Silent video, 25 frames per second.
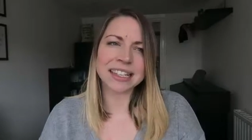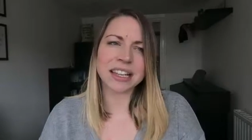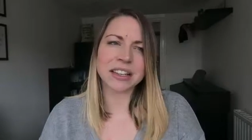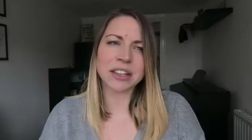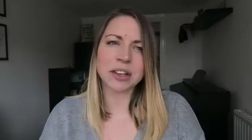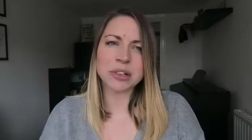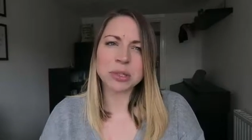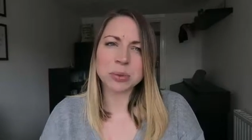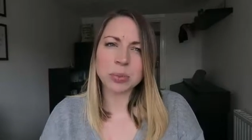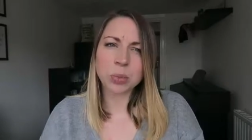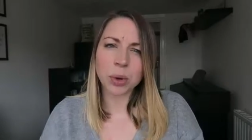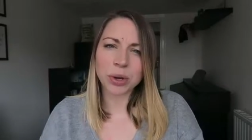and
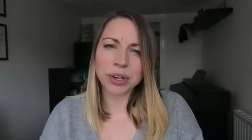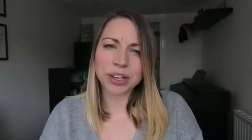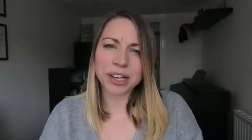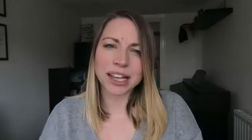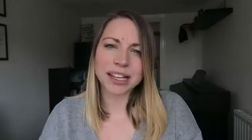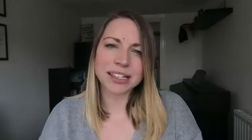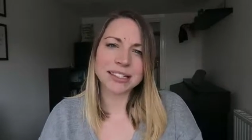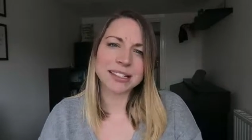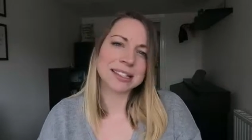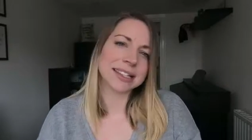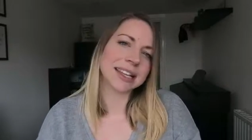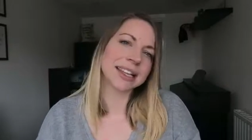those
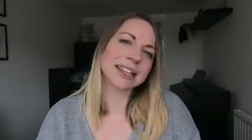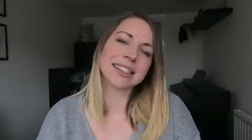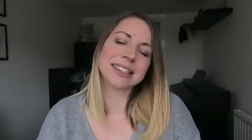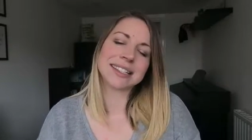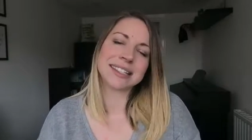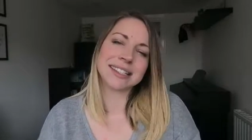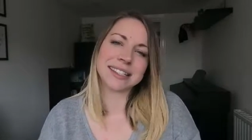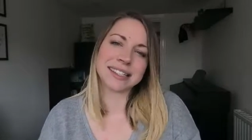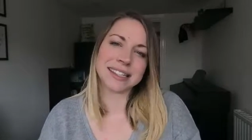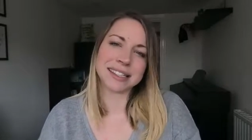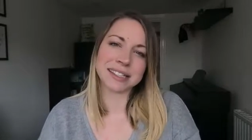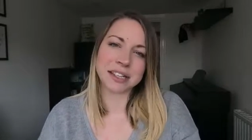one-line
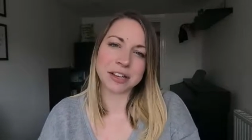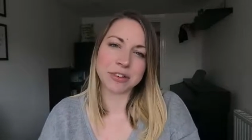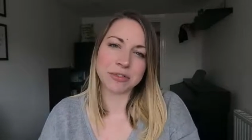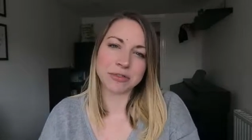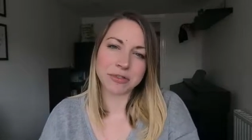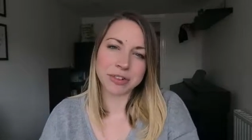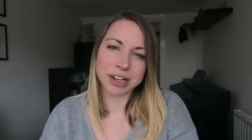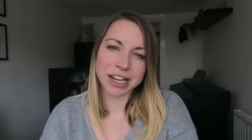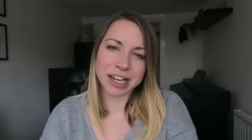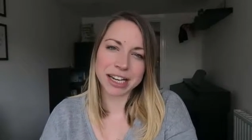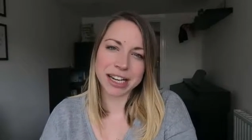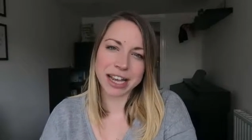sentences
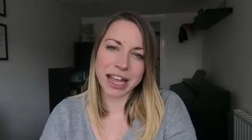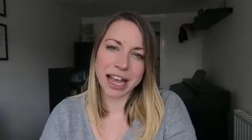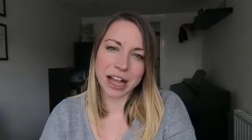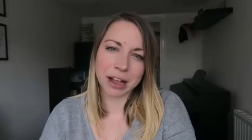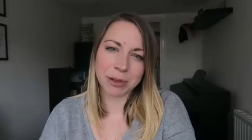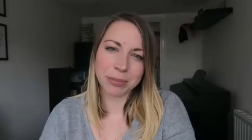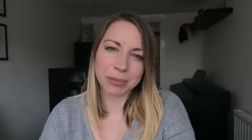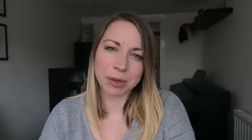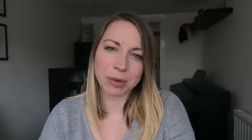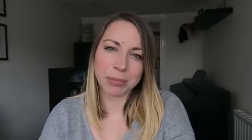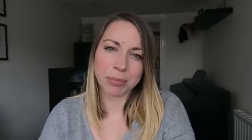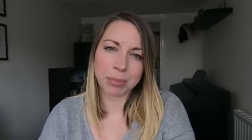can really
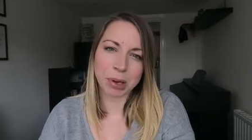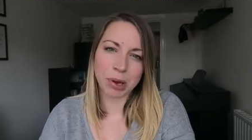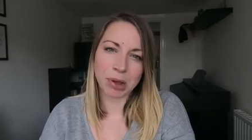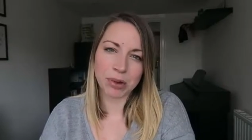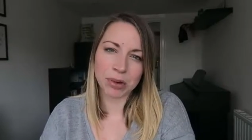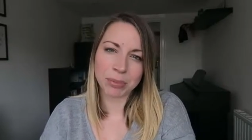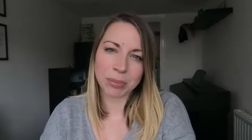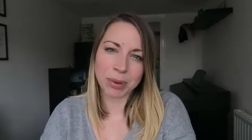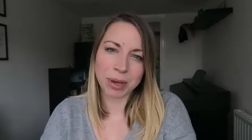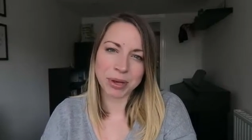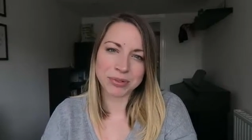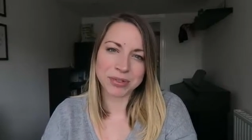help your
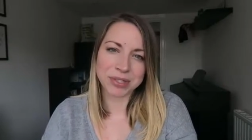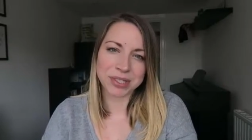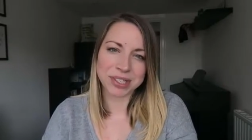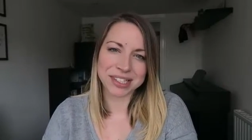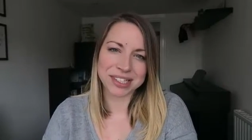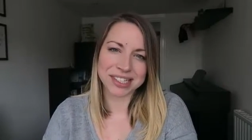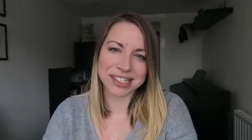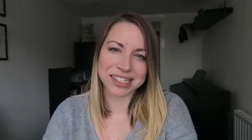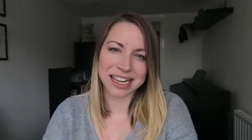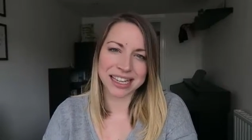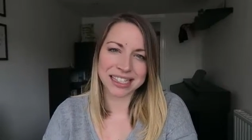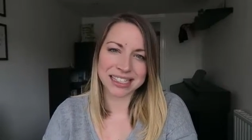blog post to
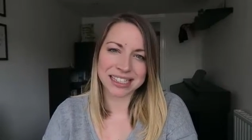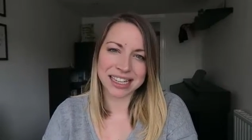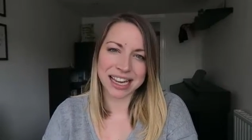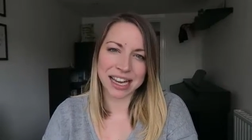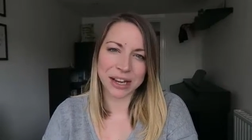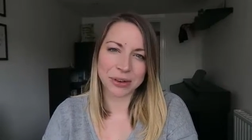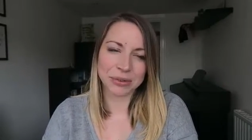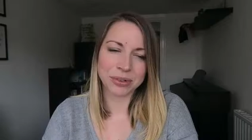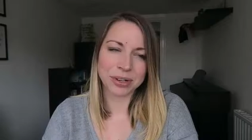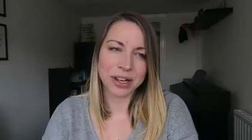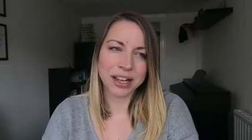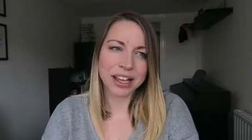stand
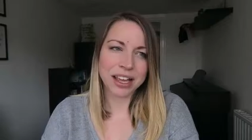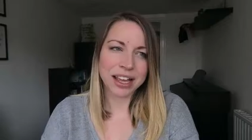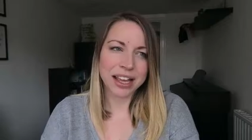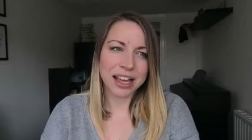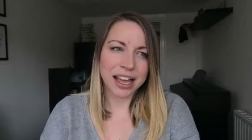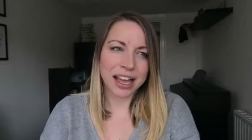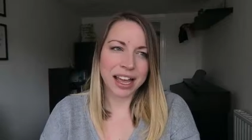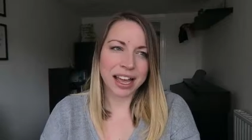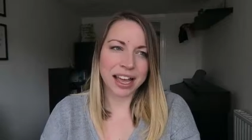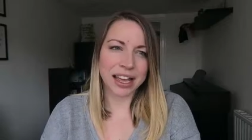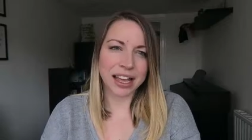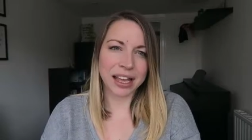out,
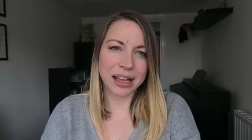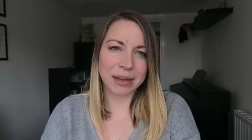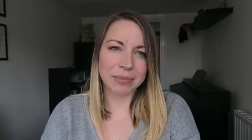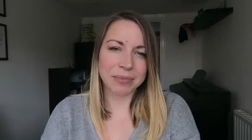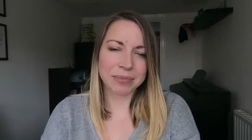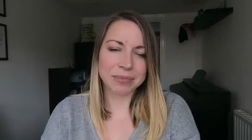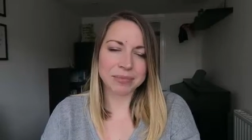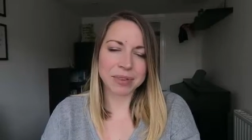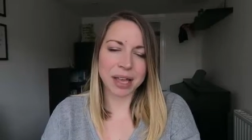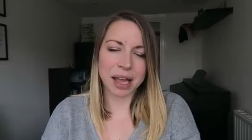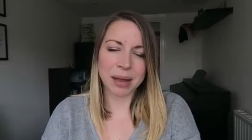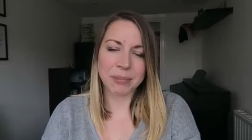
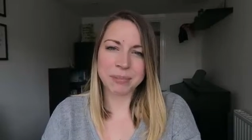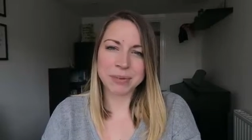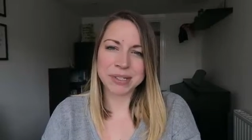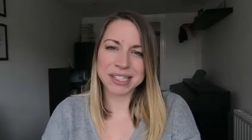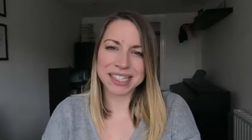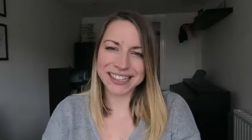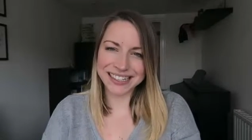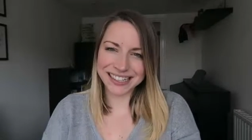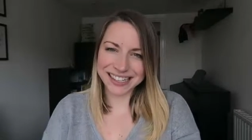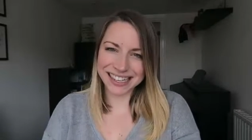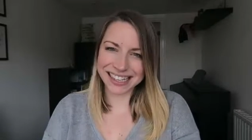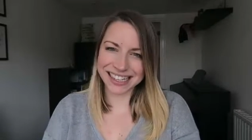and
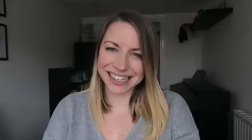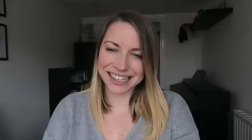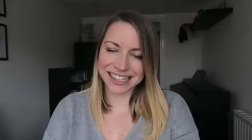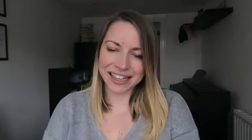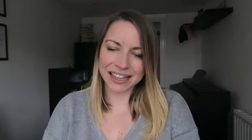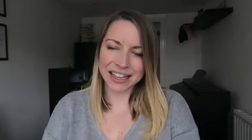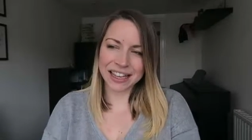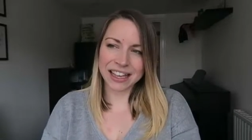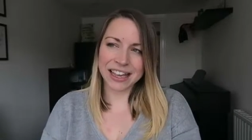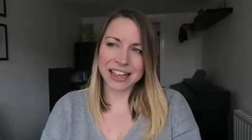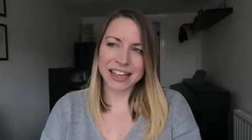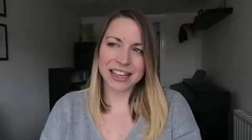particular